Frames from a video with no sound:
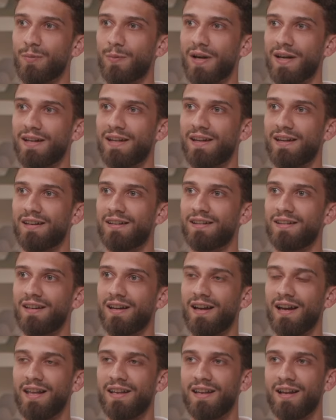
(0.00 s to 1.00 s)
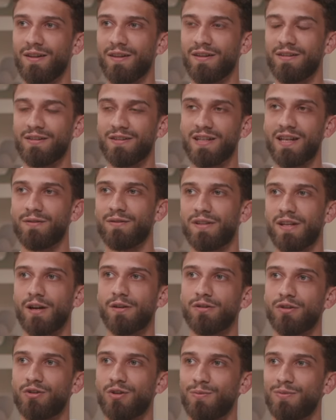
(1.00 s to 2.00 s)
back end, and now they just have
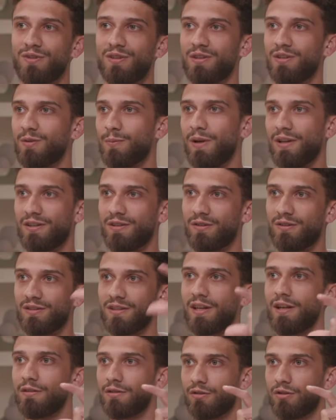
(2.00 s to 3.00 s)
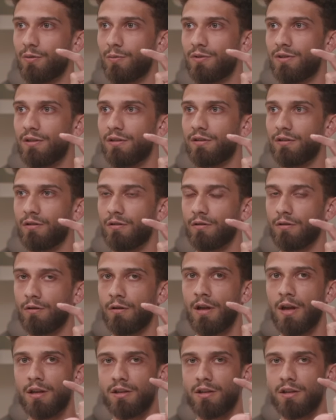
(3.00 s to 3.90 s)
sales attributed to Meta and sales attributed to Google.